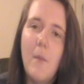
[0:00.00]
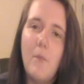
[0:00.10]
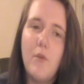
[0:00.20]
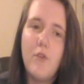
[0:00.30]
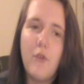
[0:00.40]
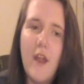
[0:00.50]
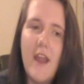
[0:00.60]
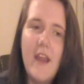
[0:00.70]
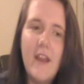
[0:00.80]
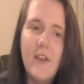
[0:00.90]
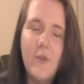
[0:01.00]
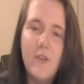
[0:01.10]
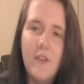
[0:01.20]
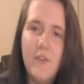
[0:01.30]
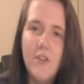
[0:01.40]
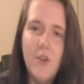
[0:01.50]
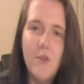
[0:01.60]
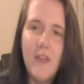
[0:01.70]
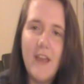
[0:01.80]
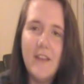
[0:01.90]
portrayed into a TV show,
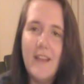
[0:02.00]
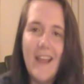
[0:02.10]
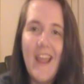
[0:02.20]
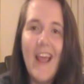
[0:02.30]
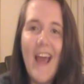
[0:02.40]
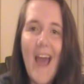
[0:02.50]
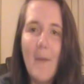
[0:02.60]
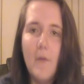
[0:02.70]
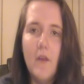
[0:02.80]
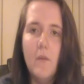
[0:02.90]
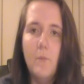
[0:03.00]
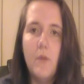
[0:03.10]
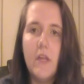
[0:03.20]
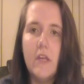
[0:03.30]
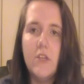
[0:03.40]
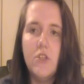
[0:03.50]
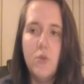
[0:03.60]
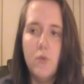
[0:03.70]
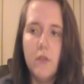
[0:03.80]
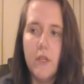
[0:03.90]
that can't happen, because
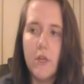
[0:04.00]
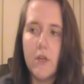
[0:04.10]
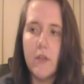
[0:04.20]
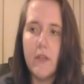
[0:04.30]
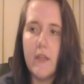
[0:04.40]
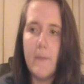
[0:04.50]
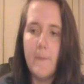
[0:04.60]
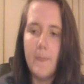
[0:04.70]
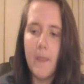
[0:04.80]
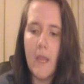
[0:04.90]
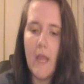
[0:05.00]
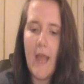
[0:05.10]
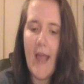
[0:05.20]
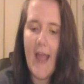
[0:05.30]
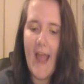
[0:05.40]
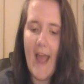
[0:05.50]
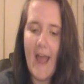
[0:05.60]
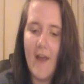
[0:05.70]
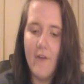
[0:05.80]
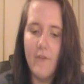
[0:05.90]
you literally
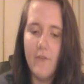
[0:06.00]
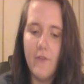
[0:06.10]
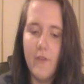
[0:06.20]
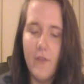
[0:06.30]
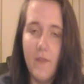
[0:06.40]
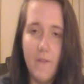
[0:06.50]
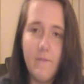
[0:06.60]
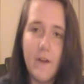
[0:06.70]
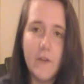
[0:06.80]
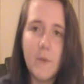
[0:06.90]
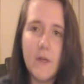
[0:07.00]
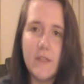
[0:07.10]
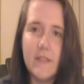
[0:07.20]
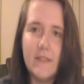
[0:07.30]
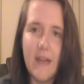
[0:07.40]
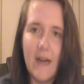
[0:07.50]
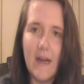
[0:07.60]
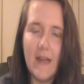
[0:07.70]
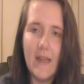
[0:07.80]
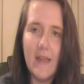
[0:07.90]
have the first person
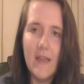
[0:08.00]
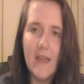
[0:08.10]
die,